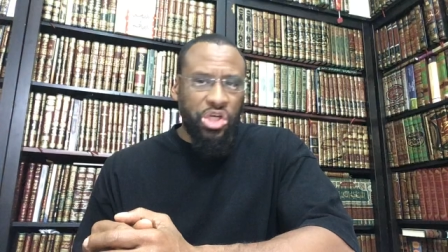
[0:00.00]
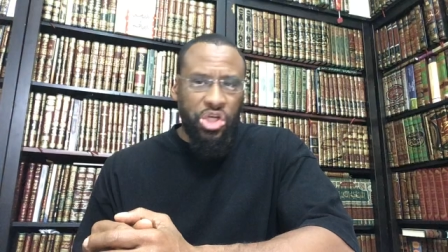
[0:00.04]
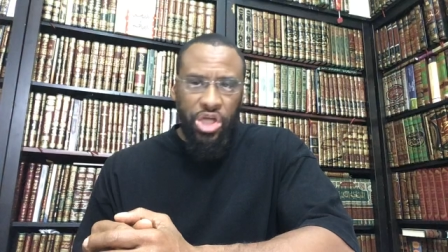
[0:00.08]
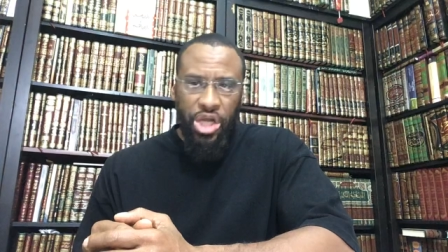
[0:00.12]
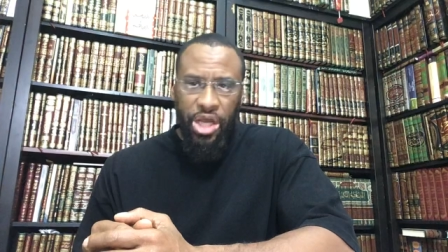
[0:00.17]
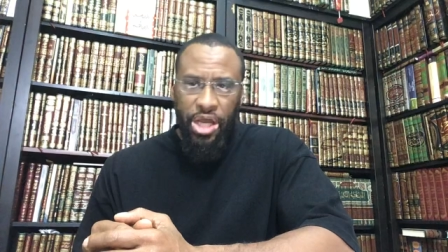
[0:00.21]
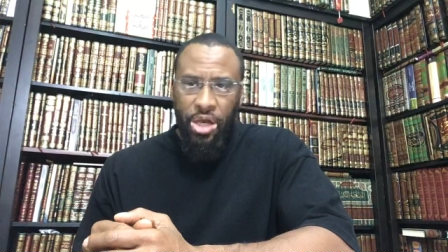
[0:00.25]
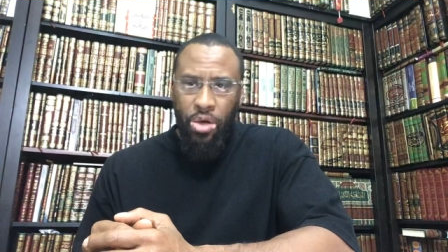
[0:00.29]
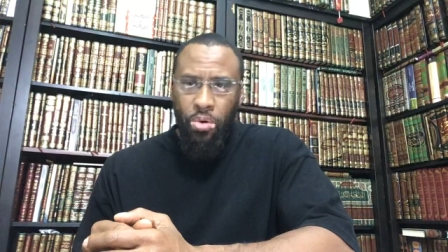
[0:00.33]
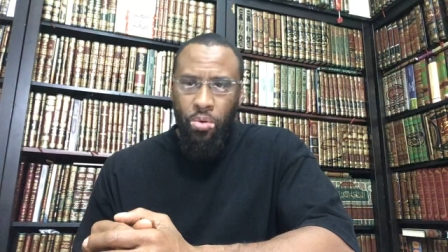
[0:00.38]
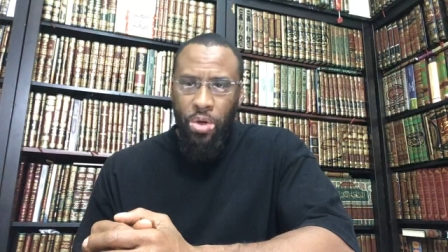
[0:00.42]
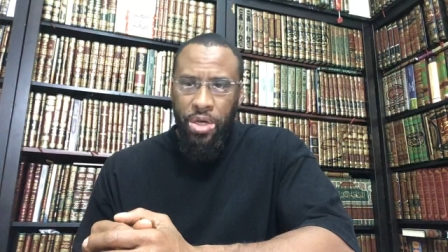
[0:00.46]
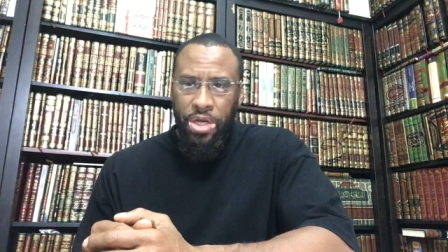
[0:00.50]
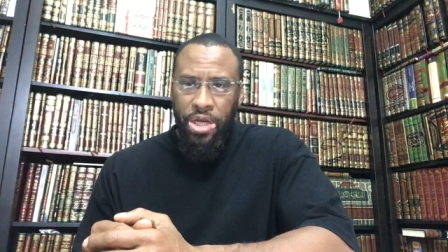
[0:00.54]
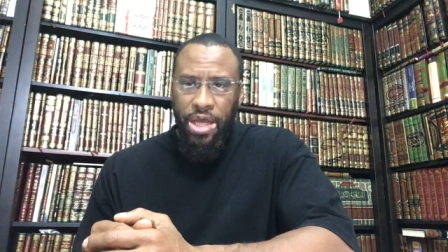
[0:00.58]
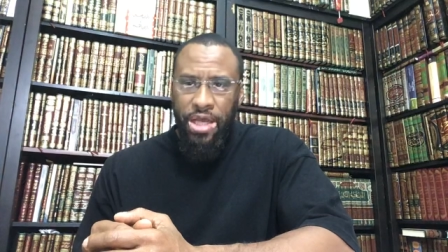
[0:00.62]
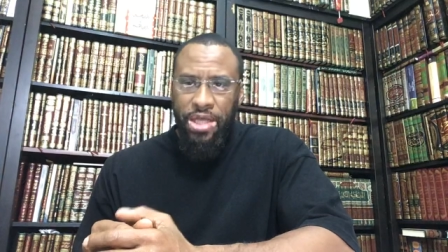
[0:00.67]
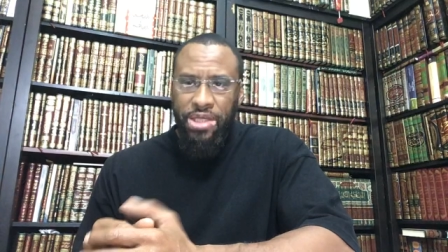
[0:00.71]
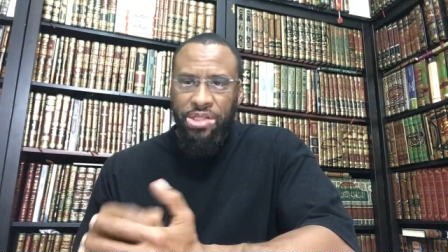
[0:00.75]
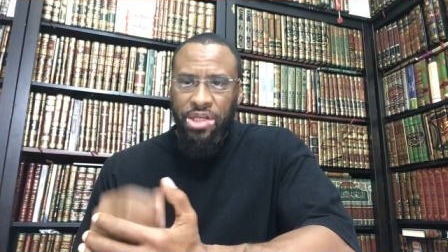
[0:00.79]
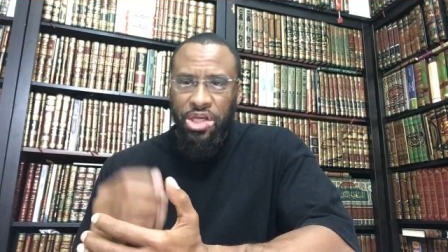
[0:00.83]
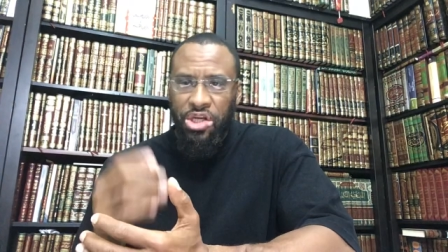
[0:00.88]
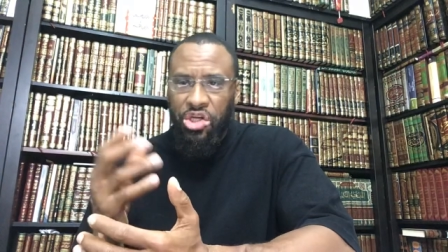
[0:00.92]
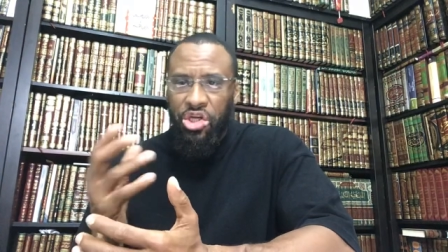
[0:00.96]
that sheikh one
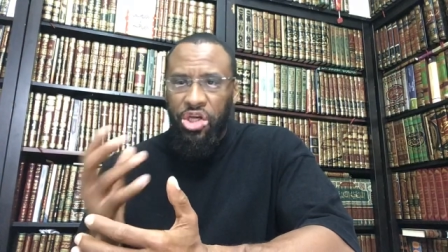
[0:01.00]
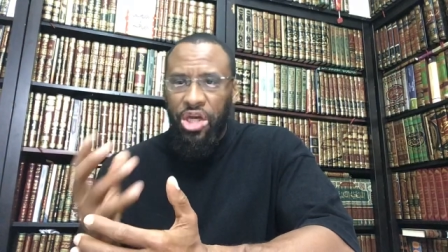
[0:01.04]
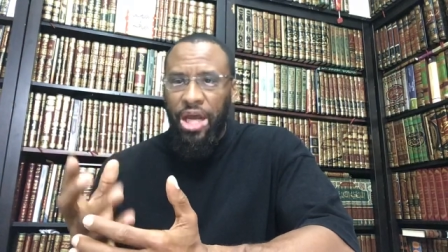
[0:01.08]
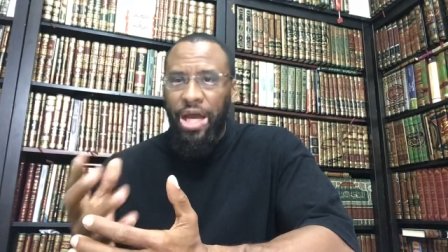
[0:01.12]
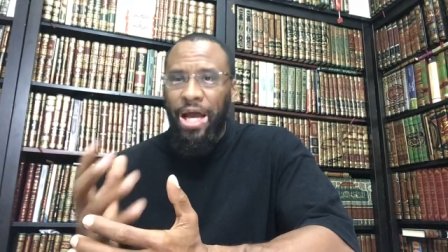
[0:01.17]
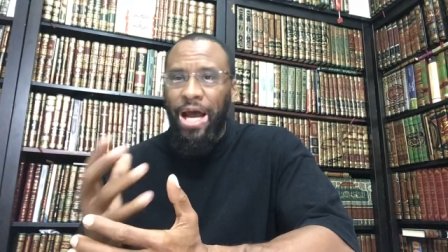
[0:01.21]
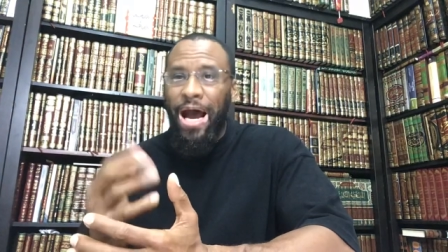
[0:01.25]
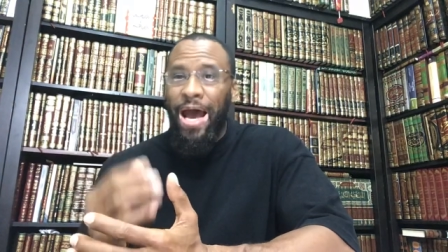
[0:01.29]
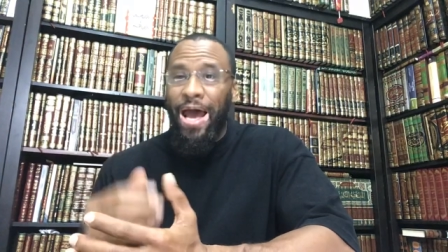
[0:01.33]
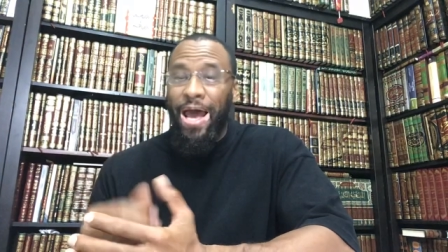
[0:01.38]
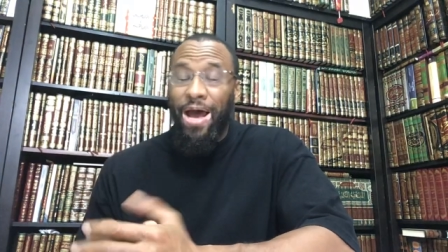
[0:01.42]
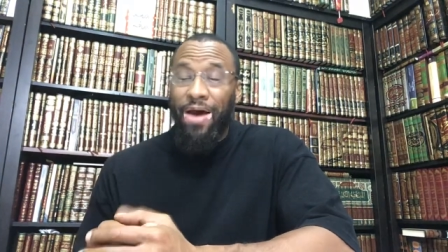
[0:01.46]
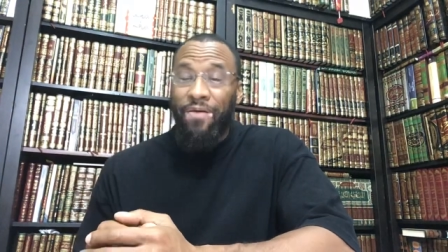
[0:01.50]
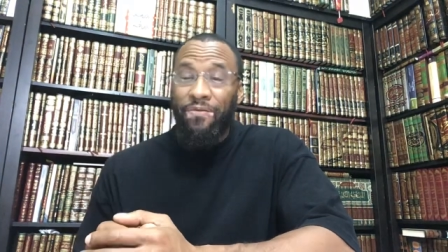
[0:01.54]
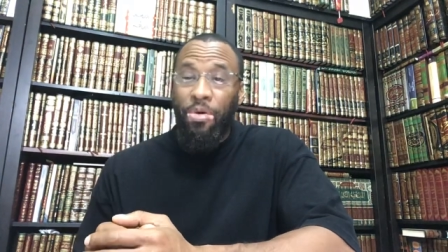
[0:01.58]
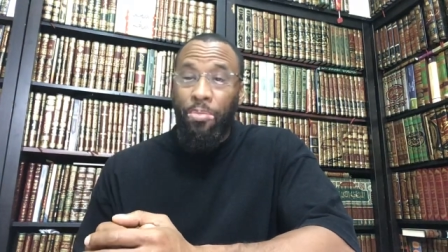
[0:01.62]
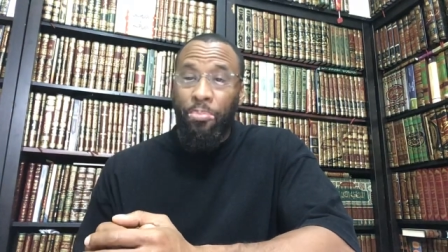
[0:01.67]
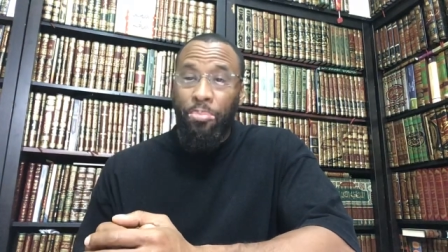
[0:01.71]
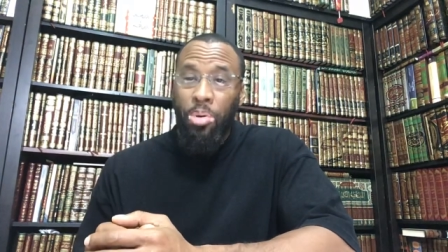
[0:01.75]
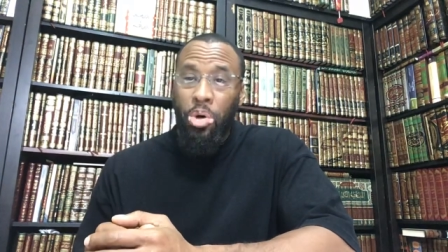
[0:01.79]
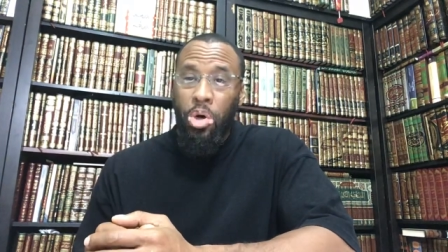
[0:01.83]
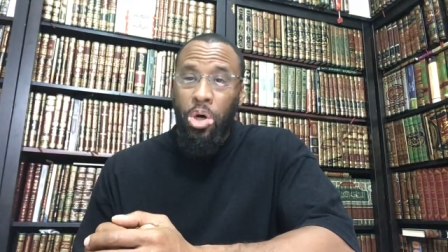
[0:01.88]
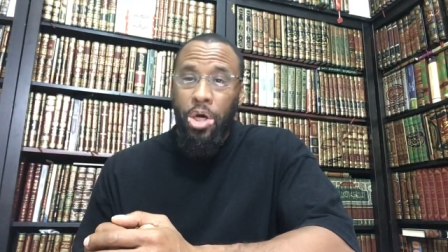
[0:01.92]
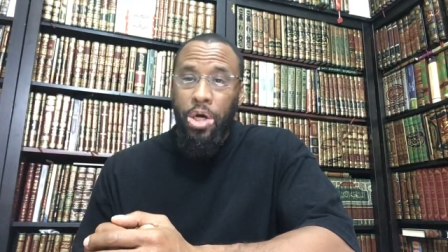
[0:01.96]
day. He said, "Sheikh, I
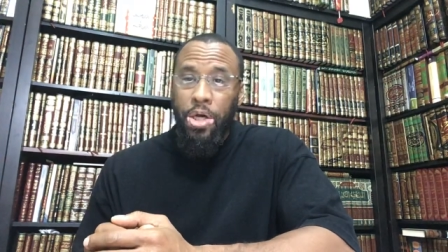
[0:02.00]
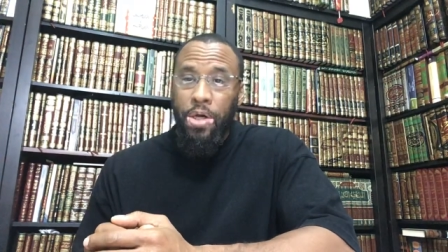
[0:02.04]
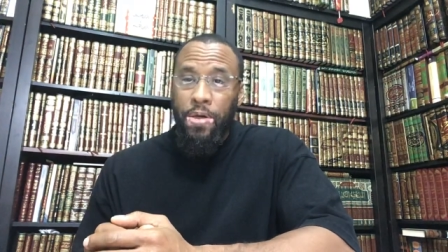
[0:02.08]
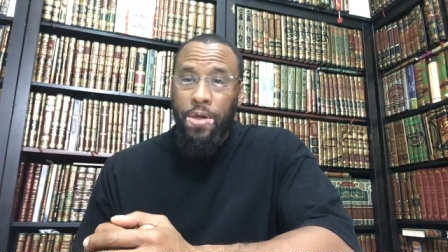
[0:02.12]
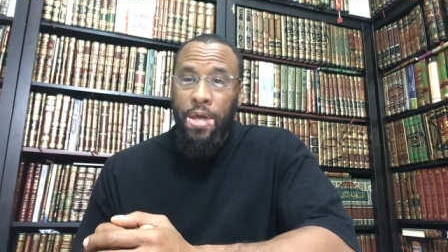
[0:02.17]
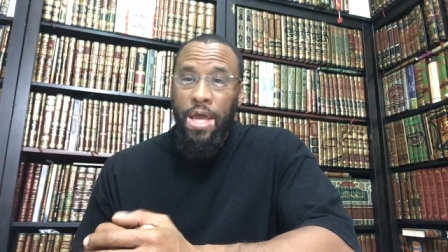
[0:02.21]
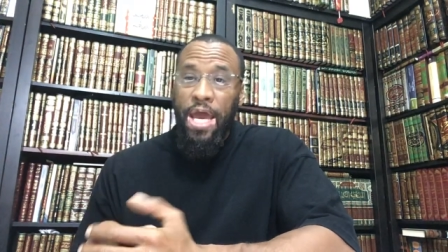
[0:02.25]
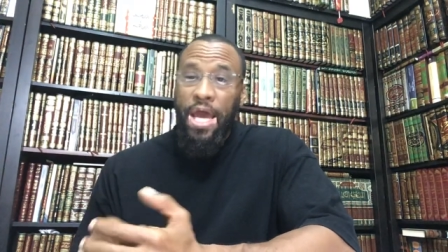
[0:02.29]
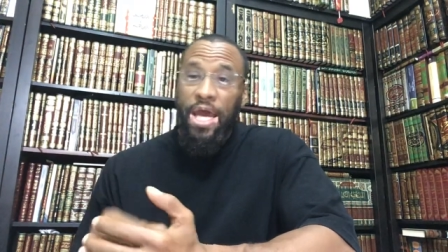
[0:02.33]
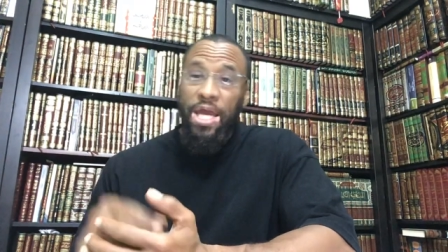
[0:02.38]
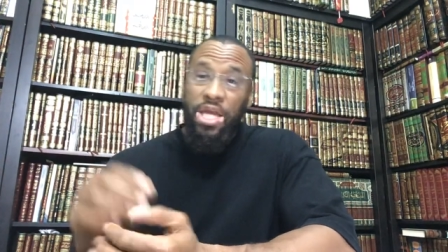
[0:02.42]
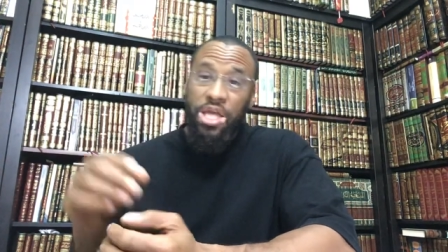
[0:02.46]
have a book."